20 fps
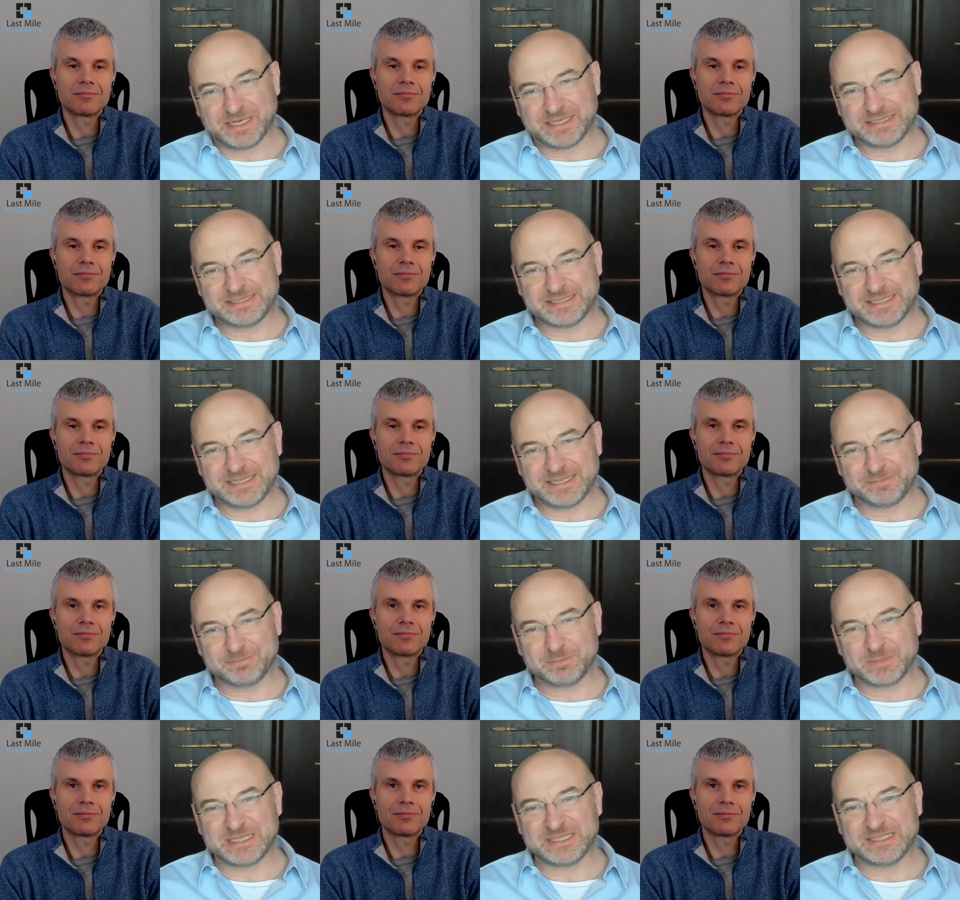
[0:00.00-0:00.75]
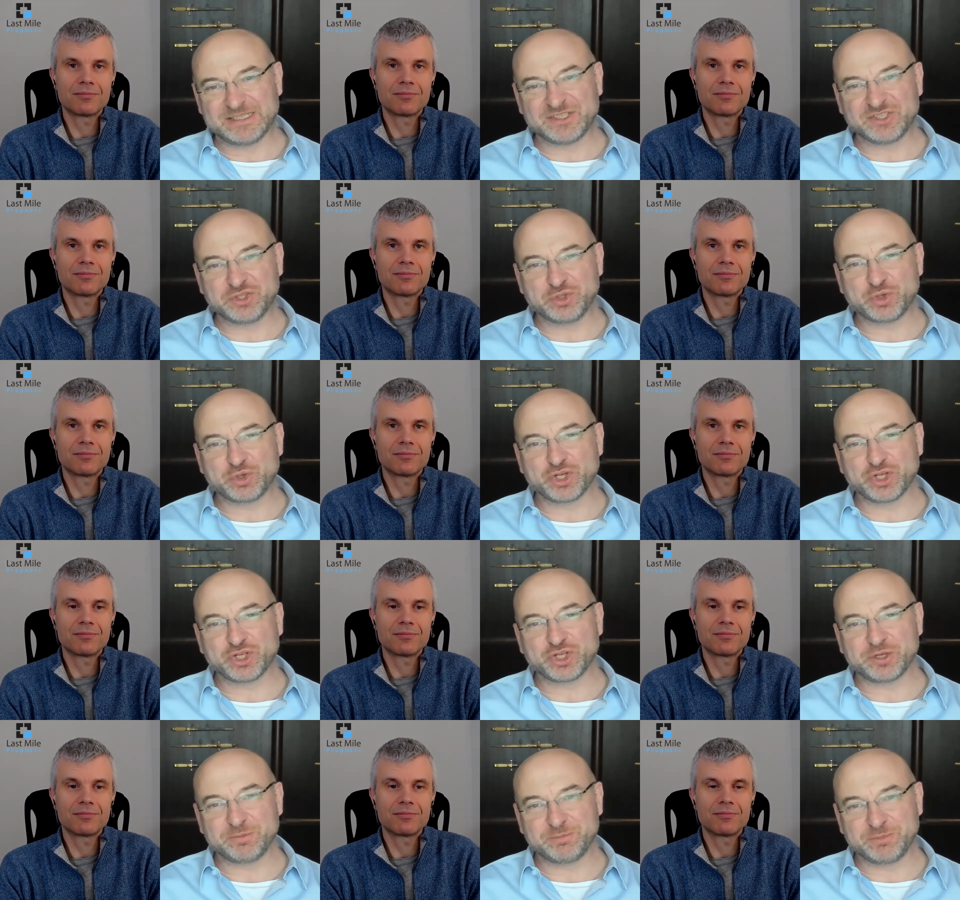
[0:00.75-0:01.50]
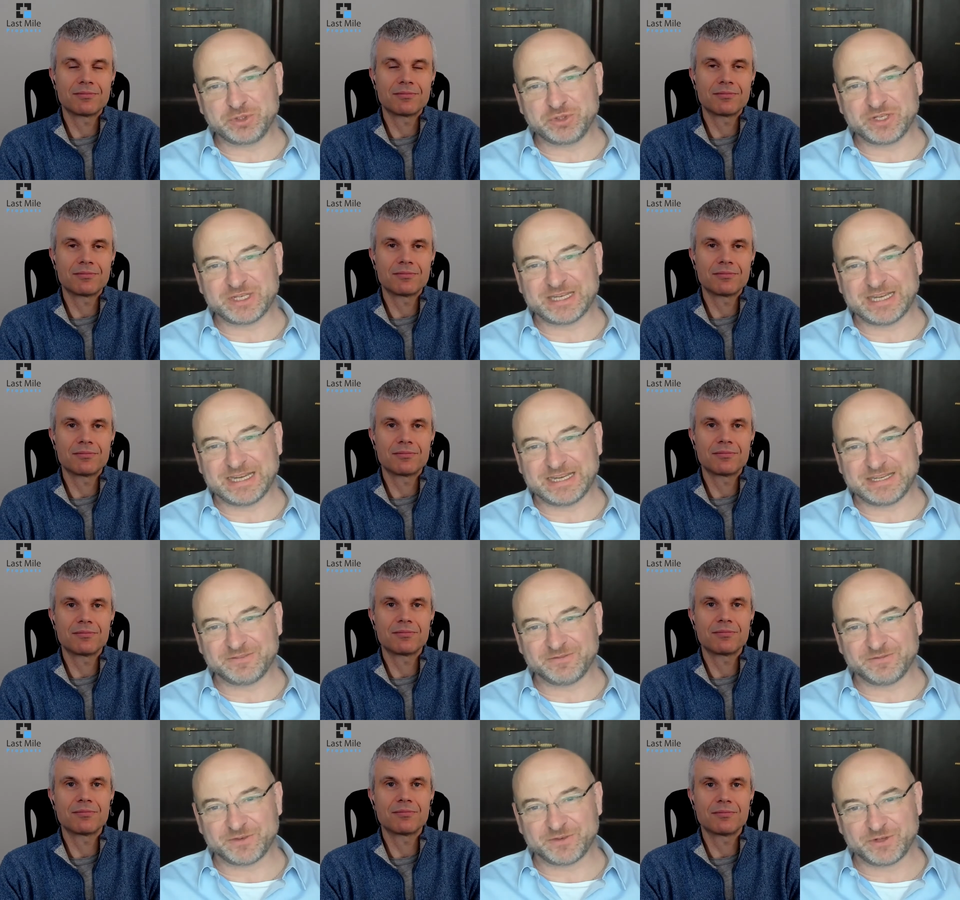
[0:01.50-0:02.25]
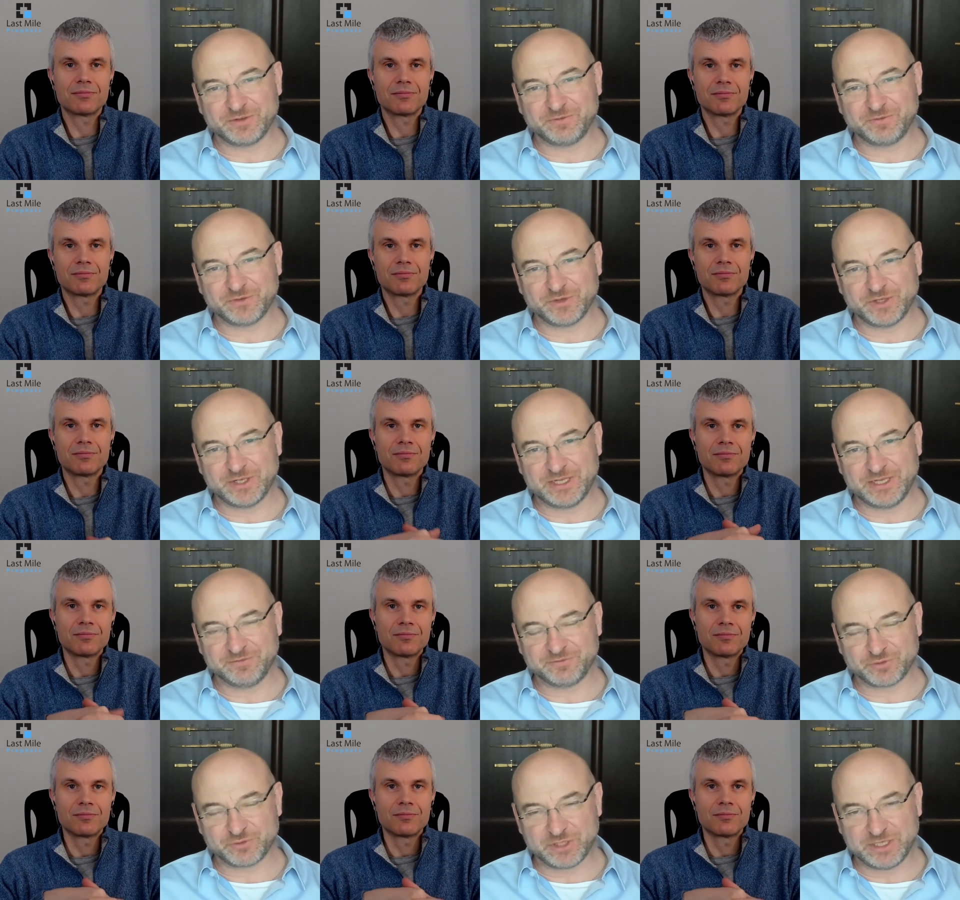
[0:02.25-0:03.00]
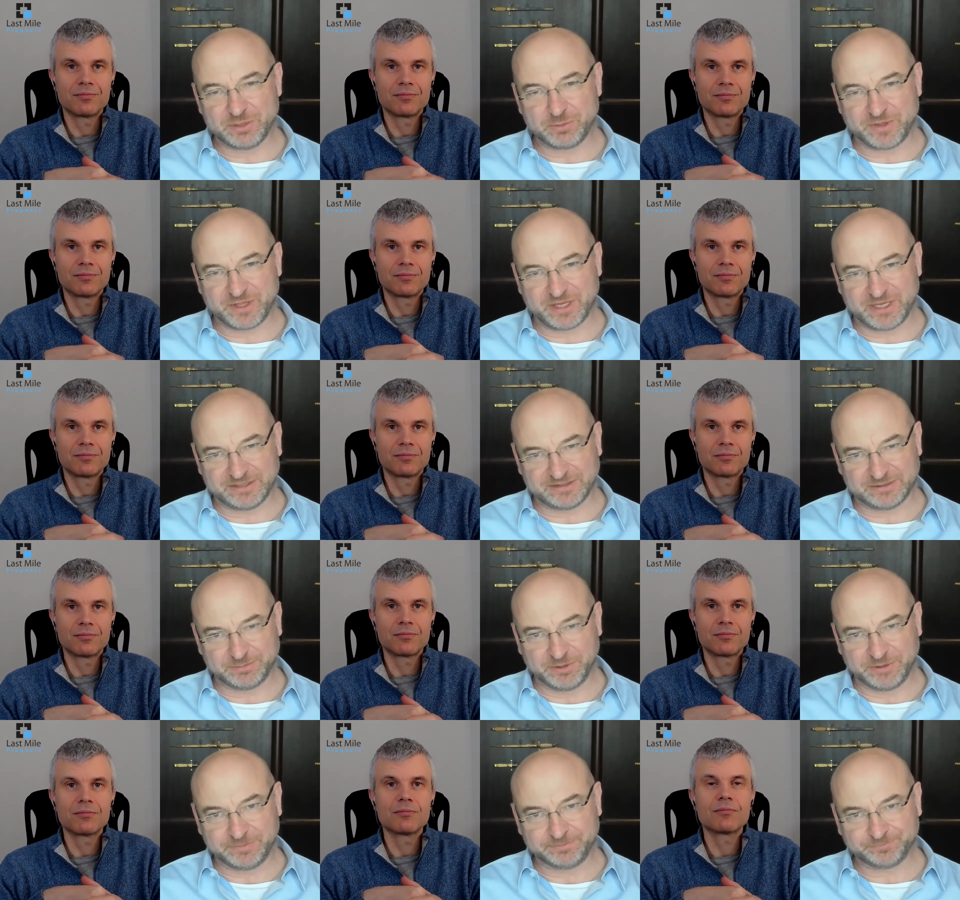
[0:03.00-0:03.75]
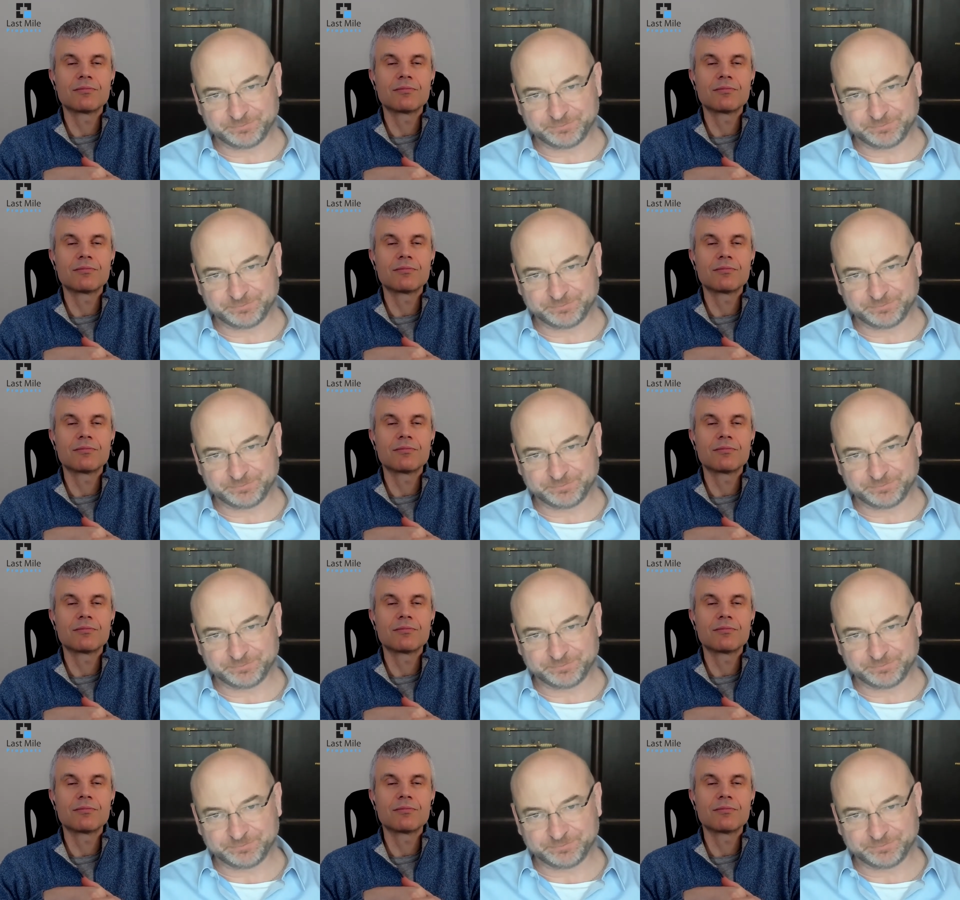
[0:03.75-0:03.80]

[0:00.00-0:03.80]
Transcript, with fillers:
Speaker 1: IDM means you can communicate very freely freely with a customer.